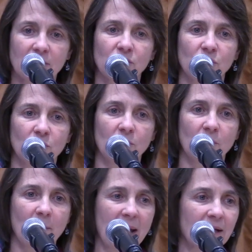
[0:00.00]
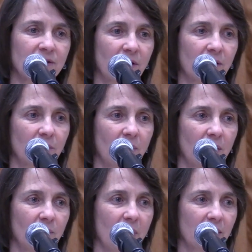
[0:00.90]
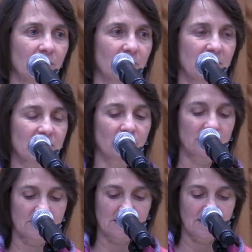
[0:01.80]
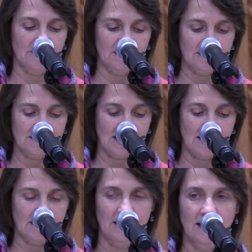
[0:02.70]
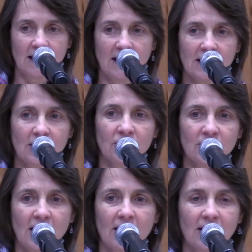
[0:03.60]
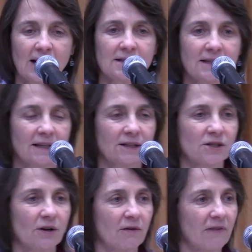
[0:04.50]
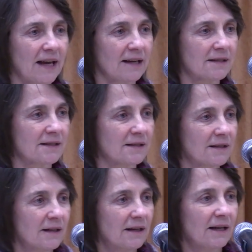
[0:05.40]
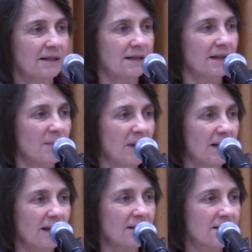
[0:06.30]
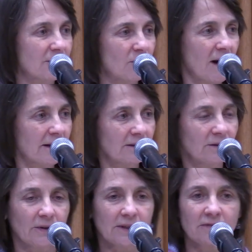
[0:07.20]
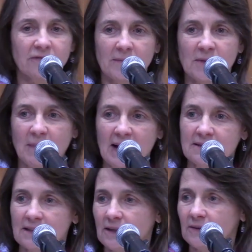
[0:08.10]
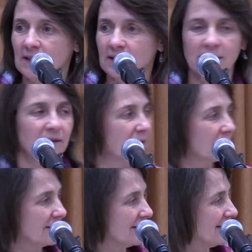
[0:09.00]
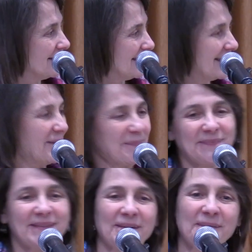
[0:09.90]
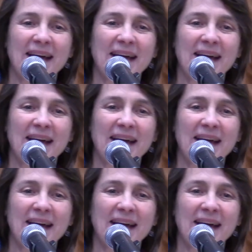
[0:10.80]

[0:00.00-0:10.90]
to manage our water resources here in the state. Could I just get a show of hands? Is anybody else a water lawyer from New Mexico here? No, so